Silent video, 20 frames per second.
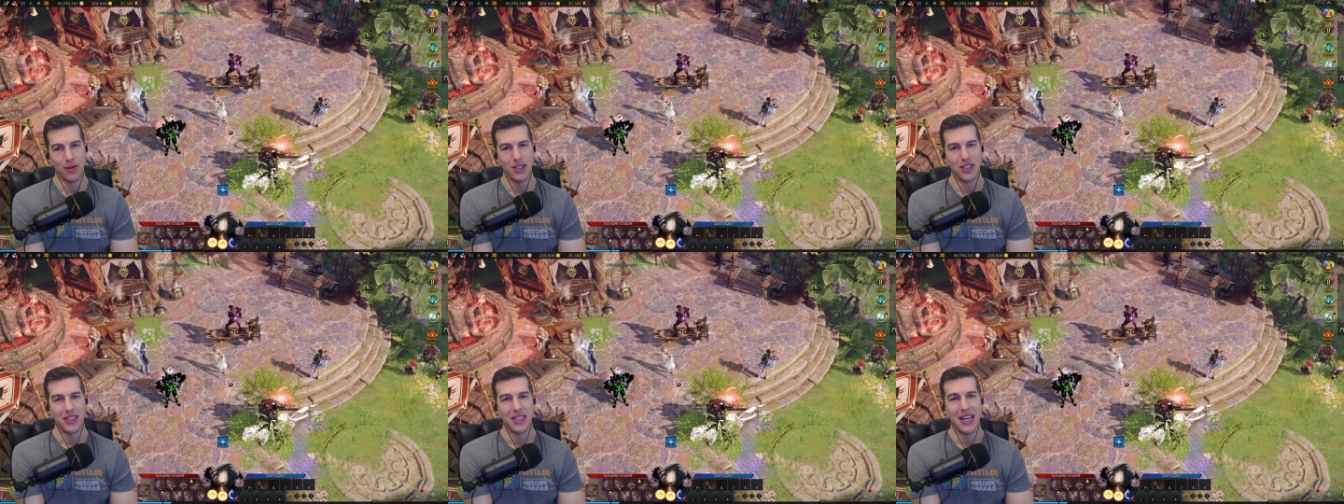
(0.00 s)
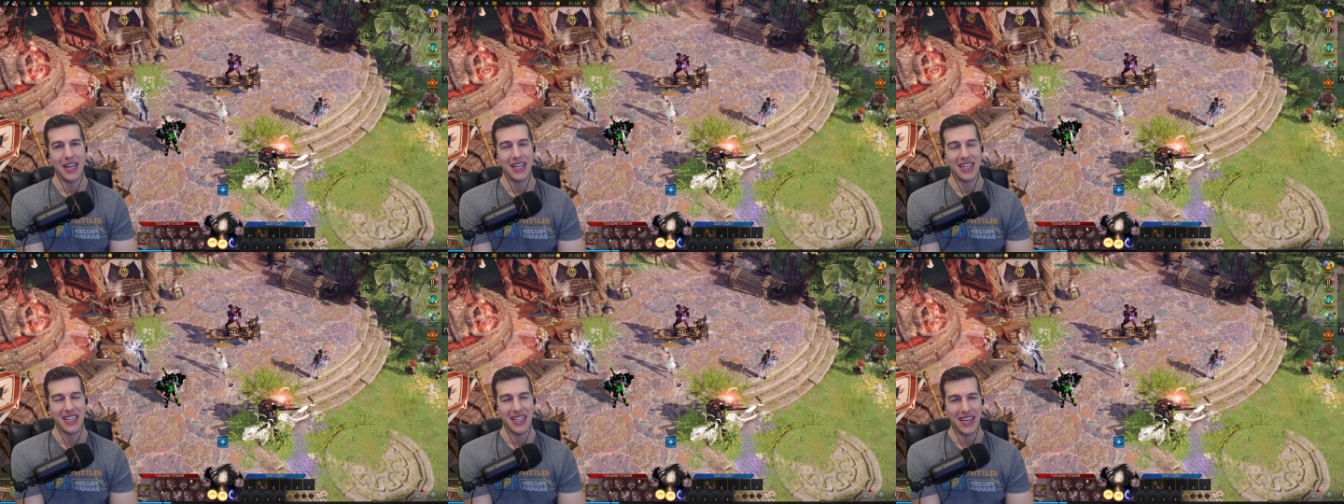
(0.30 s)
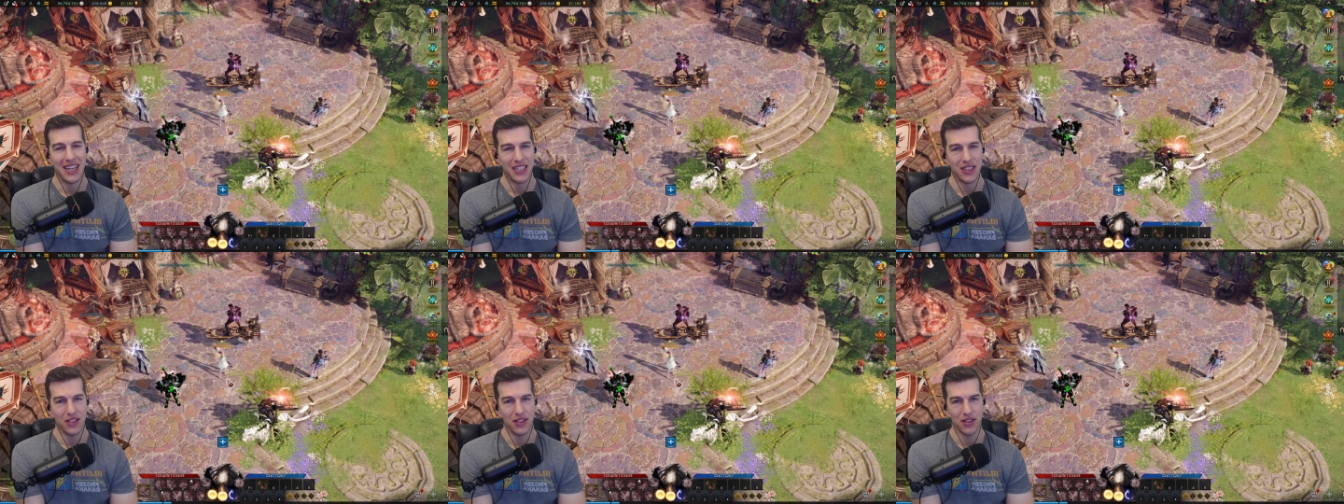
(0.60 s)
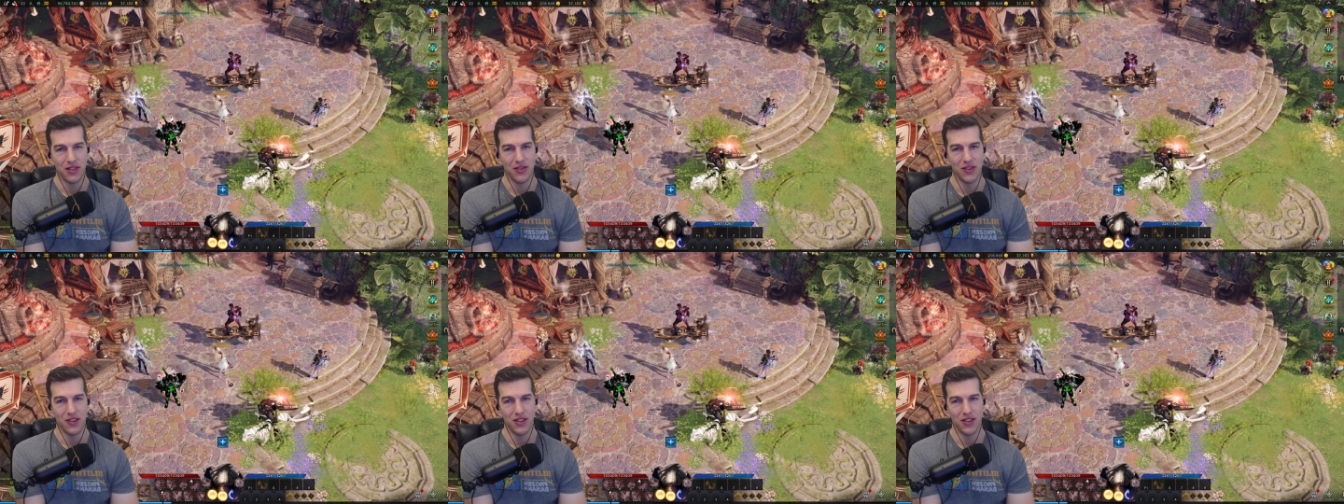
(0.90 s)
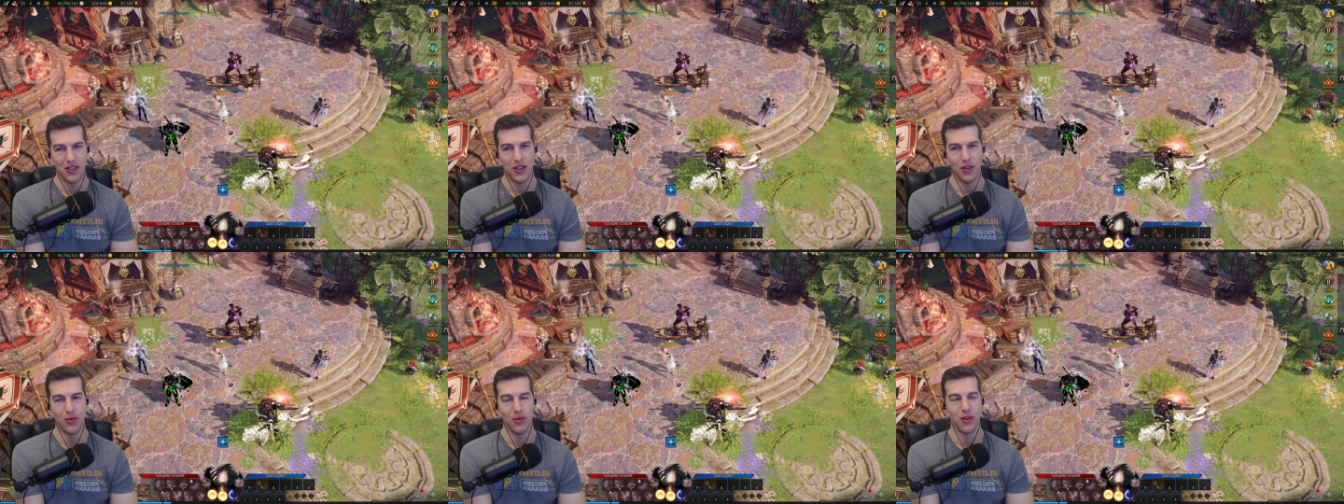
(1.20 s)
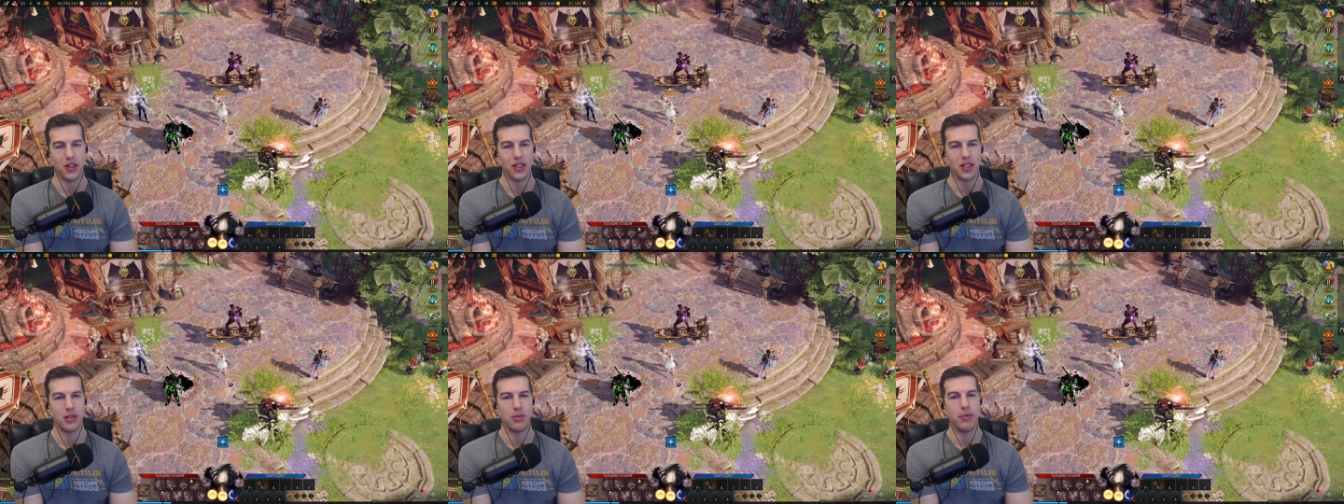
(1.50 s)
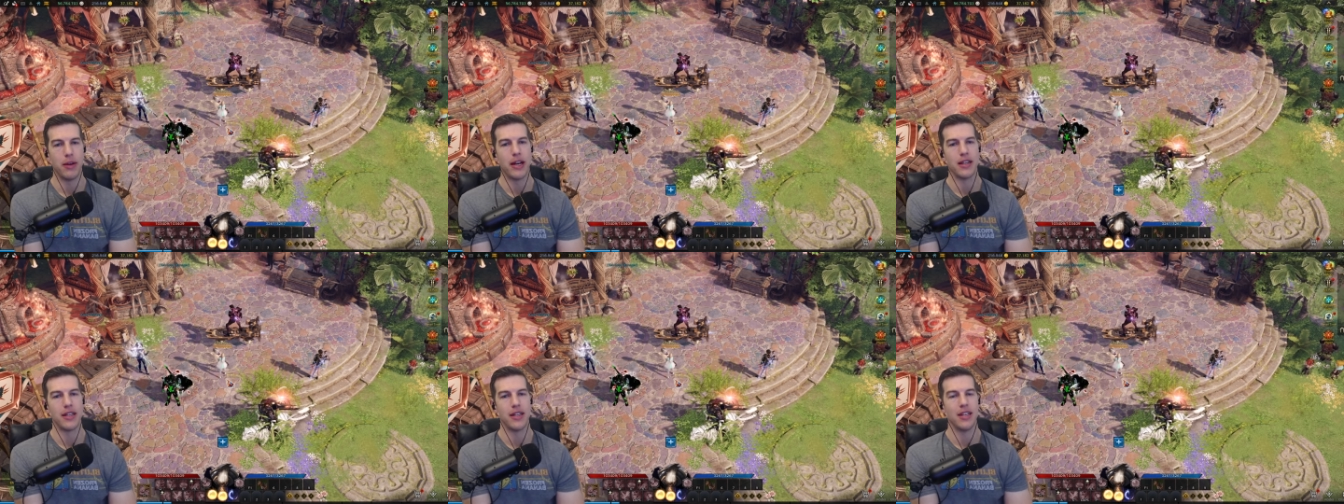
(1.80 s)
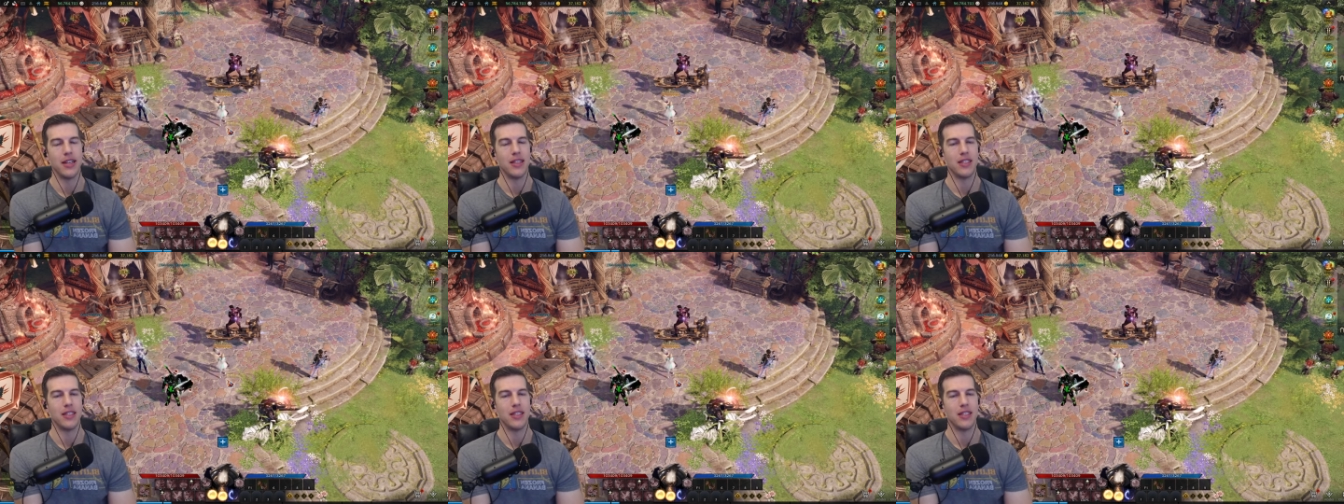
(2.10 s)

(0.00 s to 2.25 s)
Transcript: We just had Ignite server, so we're expecting